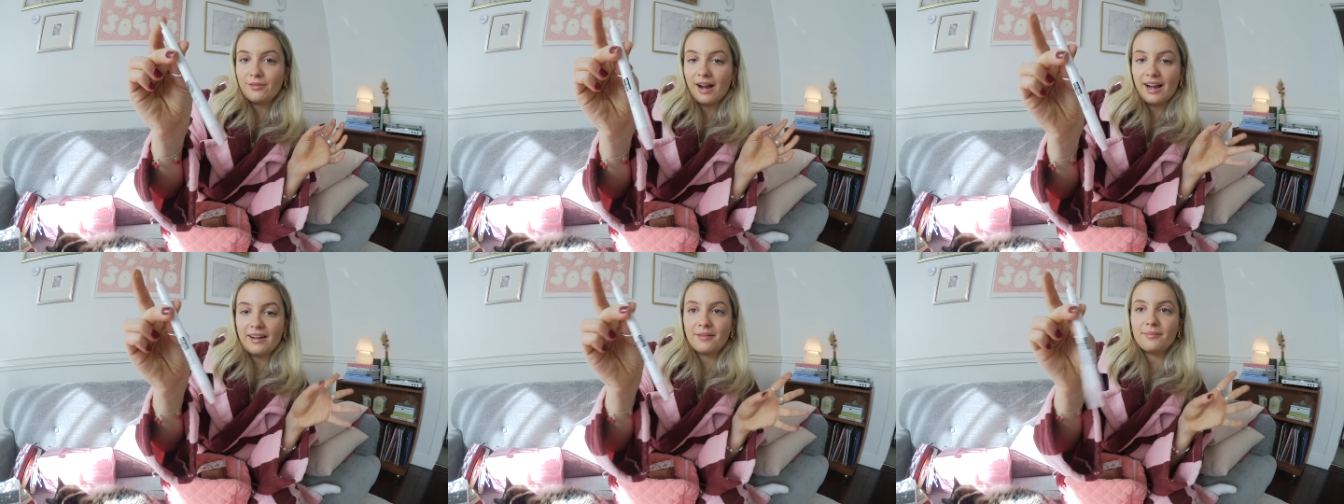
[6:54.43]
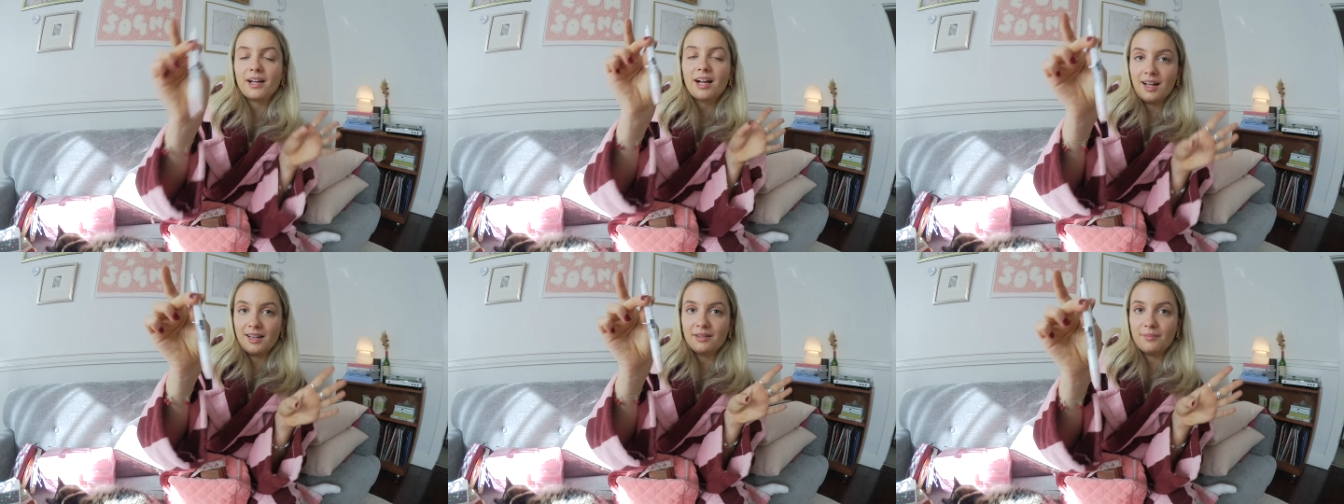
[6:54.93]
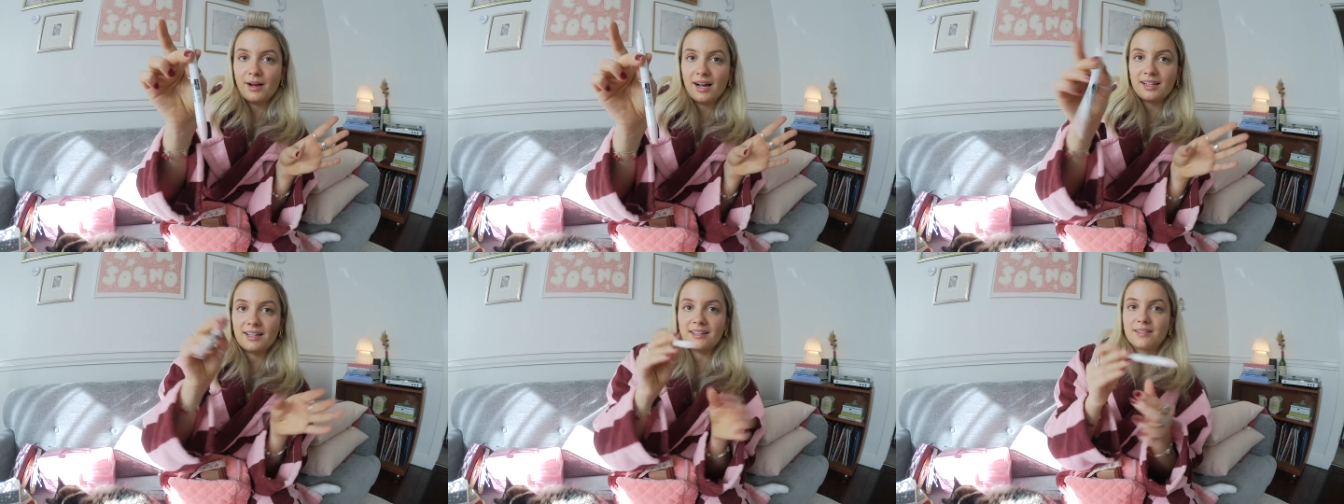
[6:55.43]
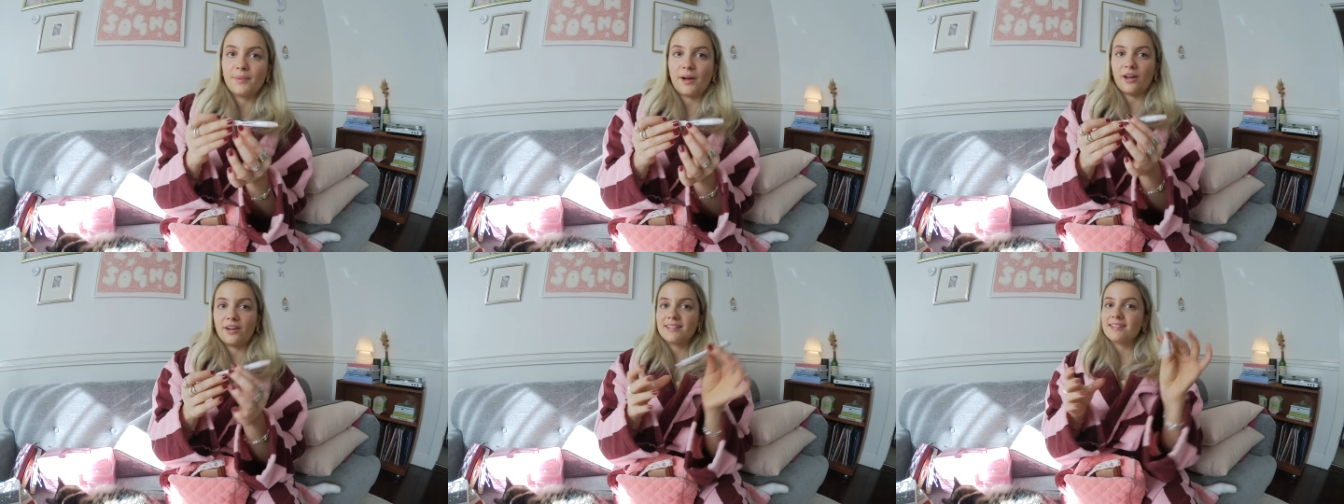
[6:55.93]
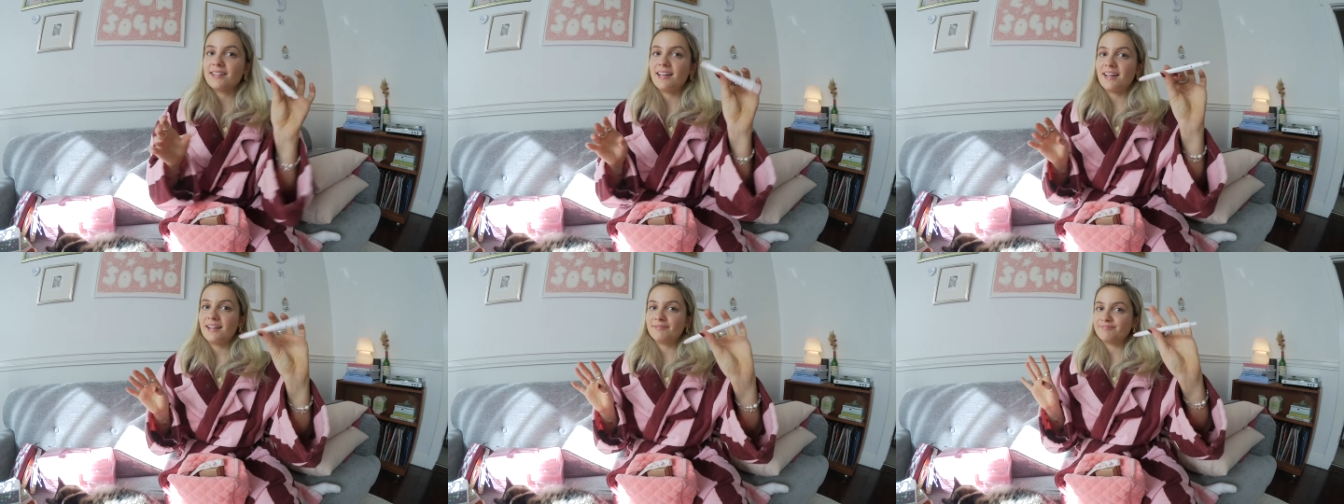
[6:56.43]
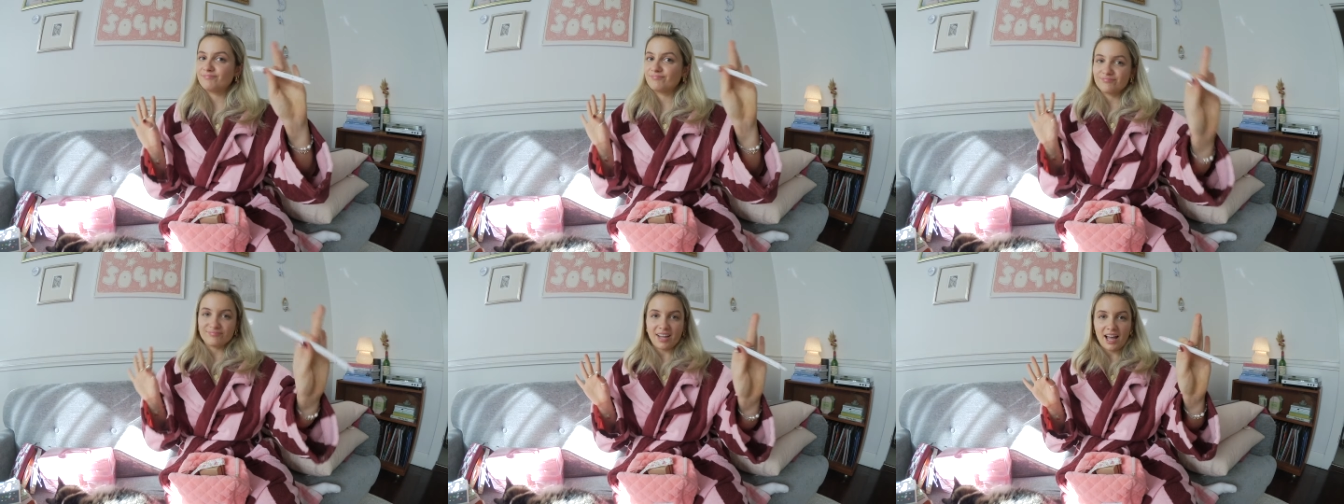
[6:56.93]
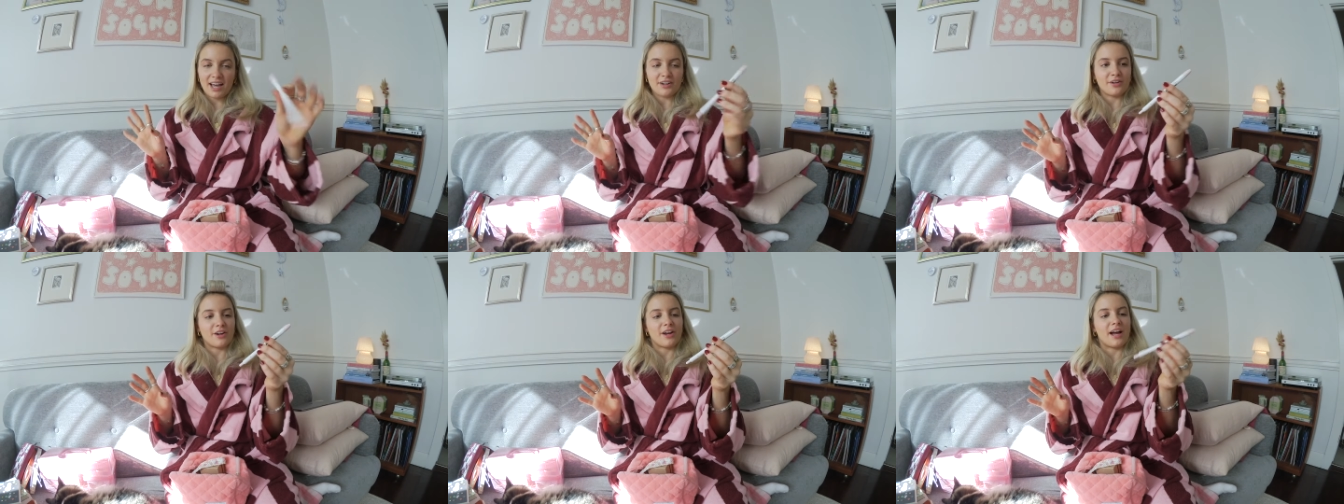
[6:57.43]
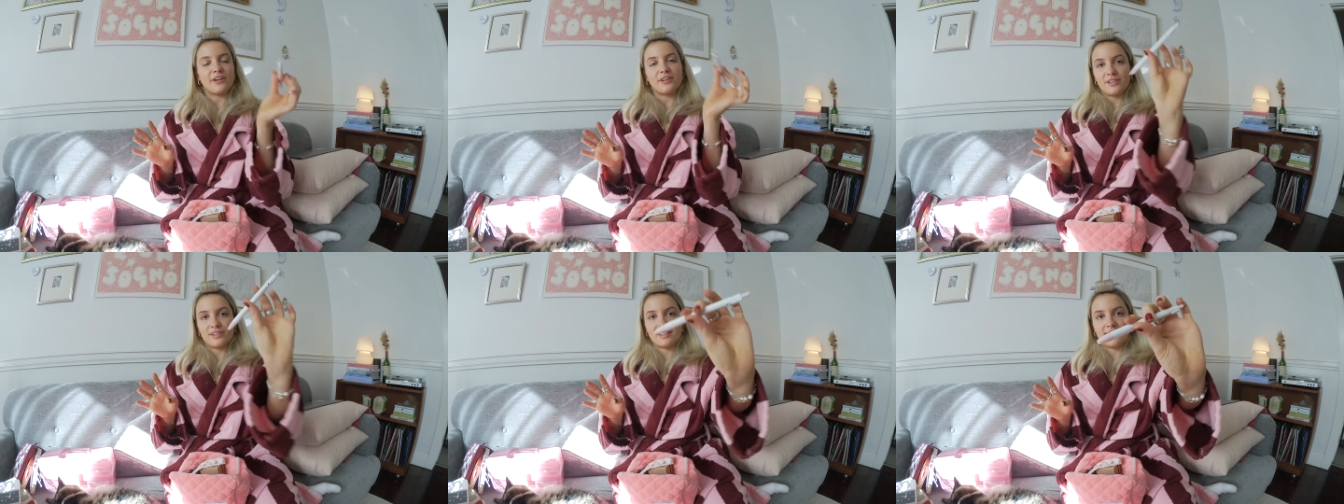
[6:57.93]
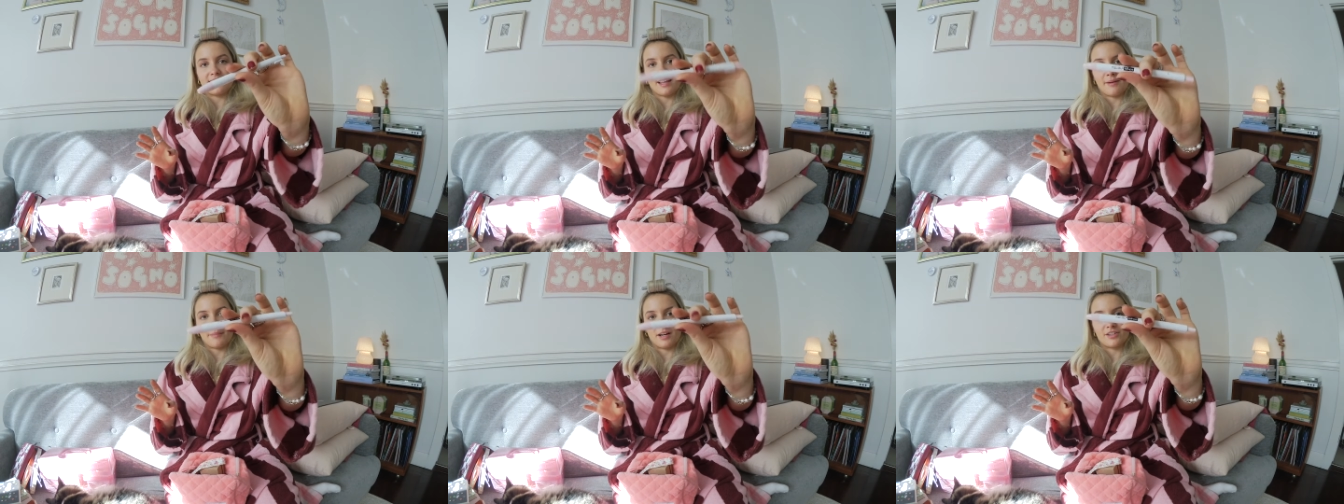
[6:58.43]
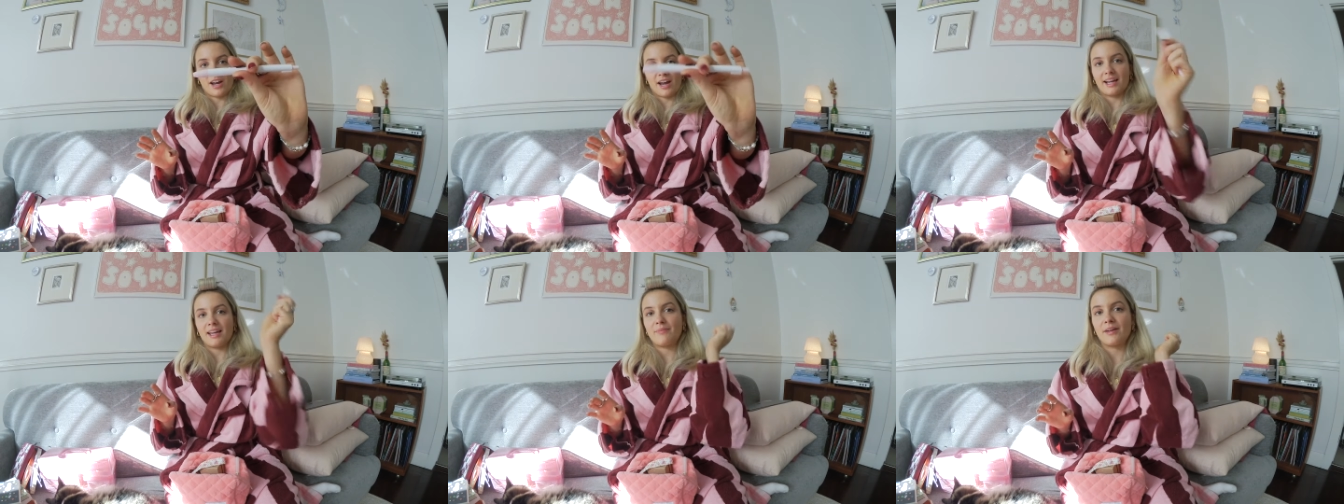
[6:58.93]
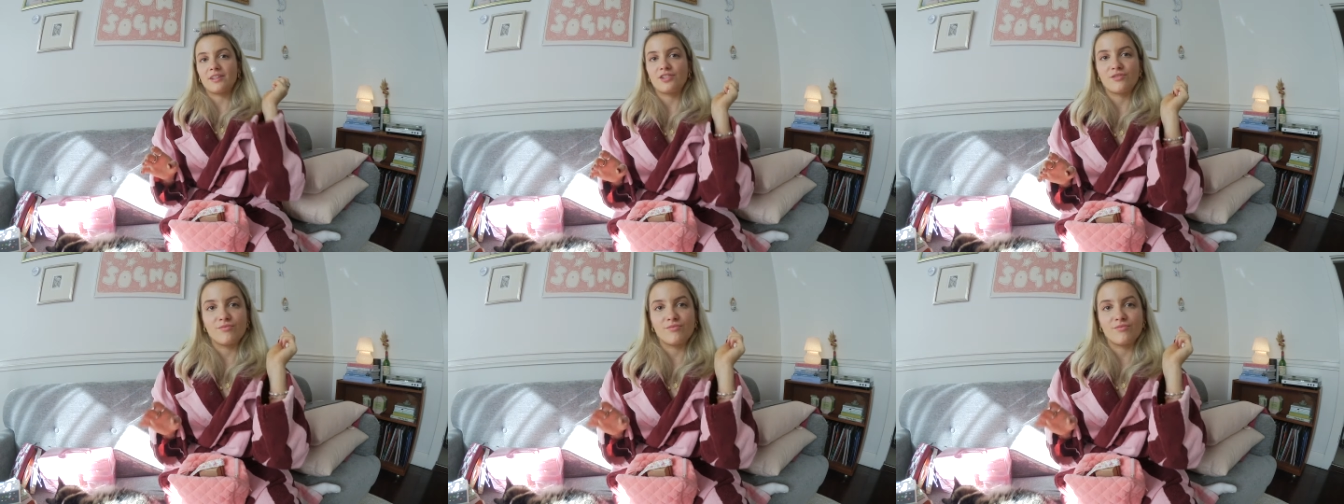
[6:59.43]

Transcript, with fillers: random colored markers. But honestly, I don't know, I don't use these that much. I keep it